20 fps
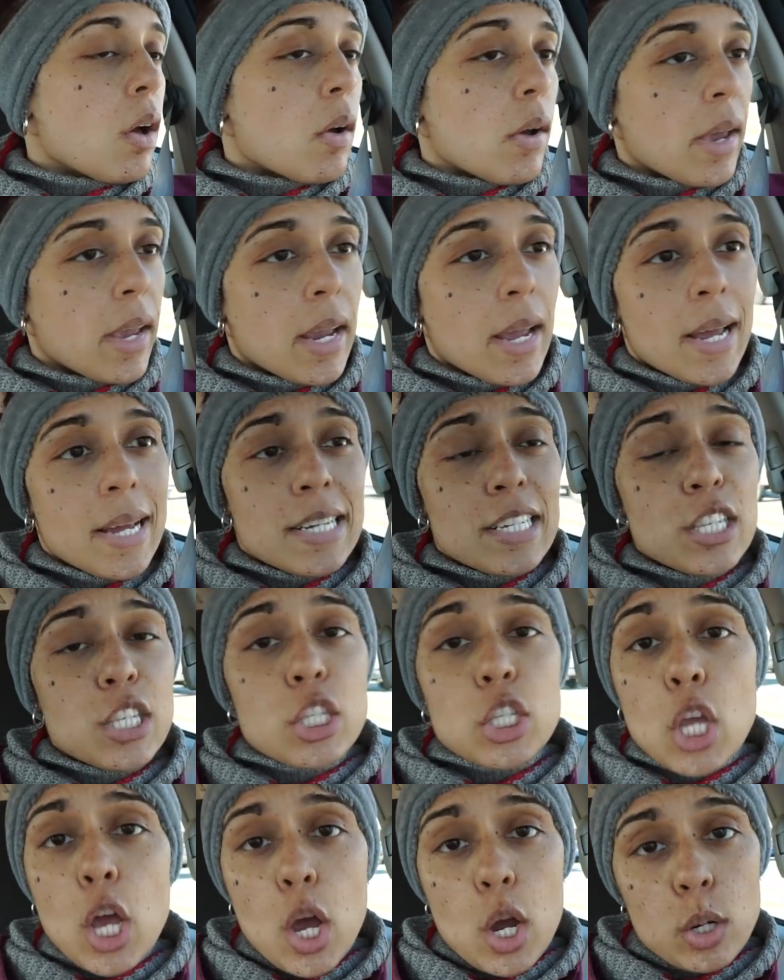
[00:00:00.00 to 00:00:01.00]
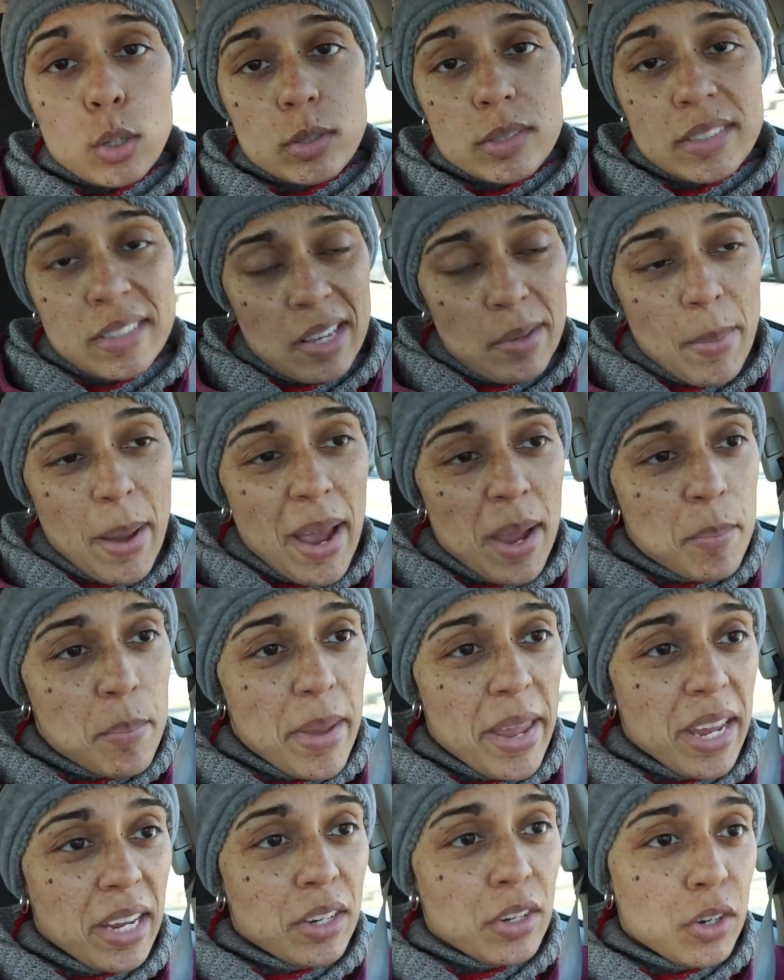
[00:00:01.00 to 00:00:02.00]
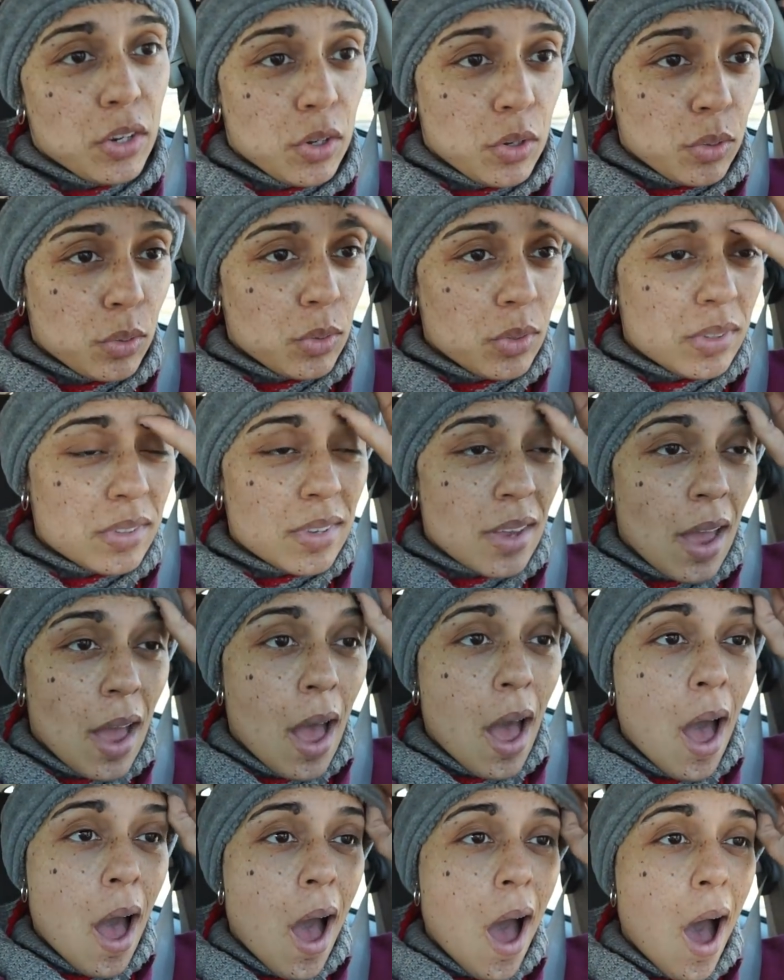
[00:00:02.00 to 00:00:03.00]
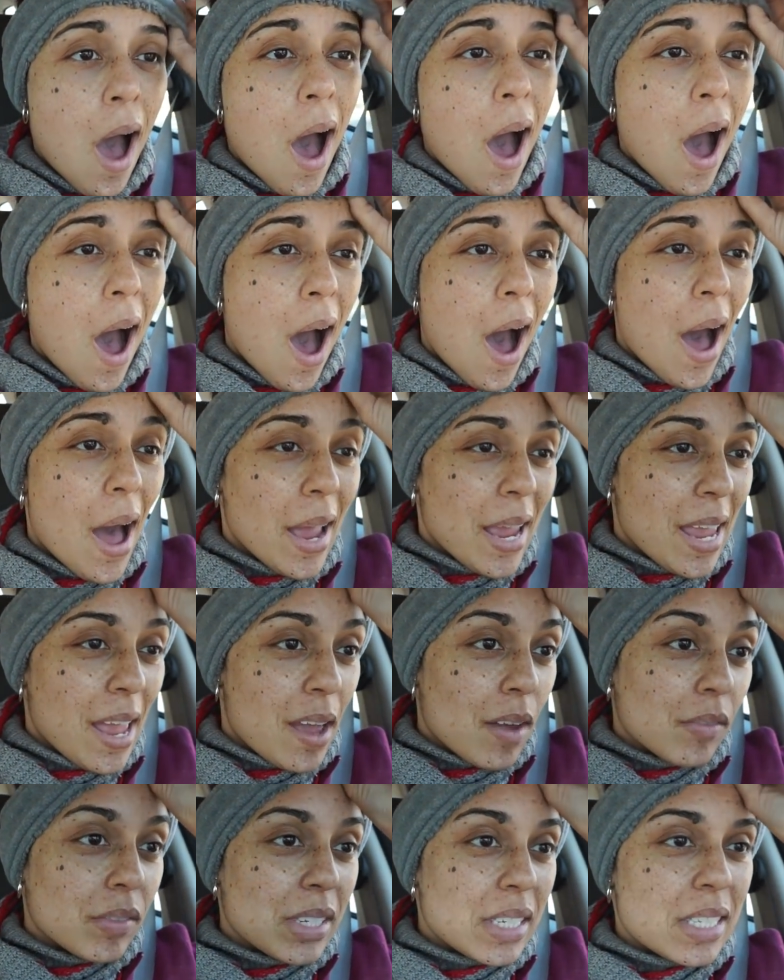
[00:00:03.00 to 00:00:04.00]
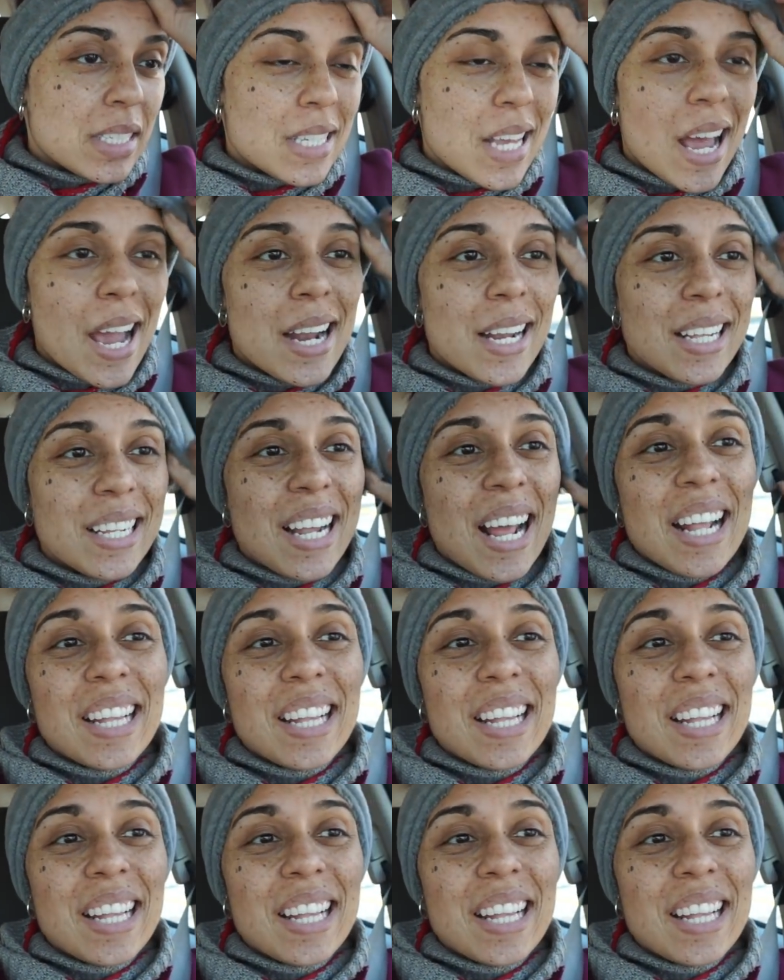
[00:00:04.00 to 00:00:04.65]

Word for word: Okay guys, so semi-big news. I have decided